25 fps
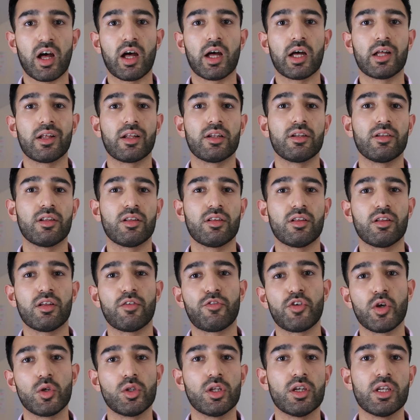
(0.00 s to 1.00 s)
and
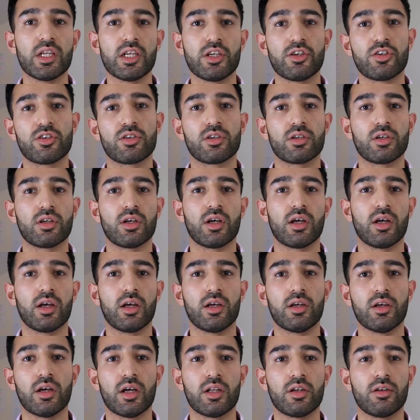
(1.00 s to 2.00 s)
a few of the niche
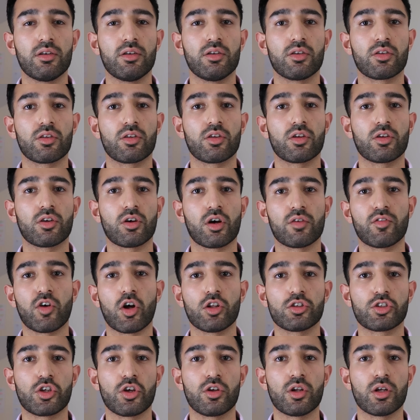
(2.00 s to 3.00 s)
and other
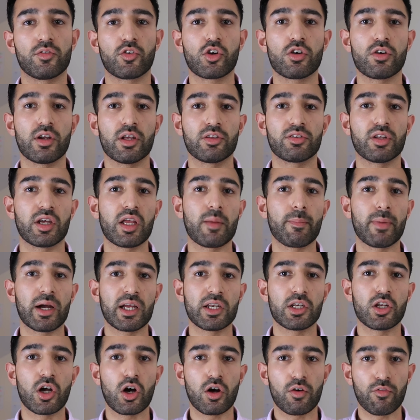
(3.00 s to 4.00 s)
alternative careers that you
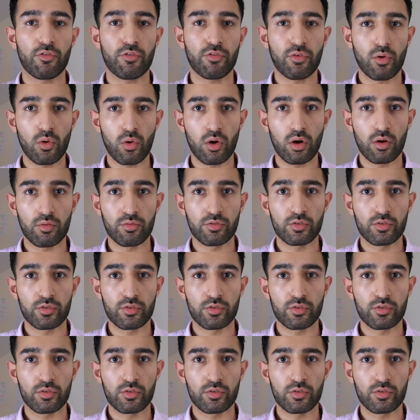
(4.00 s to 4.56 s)
might not have thought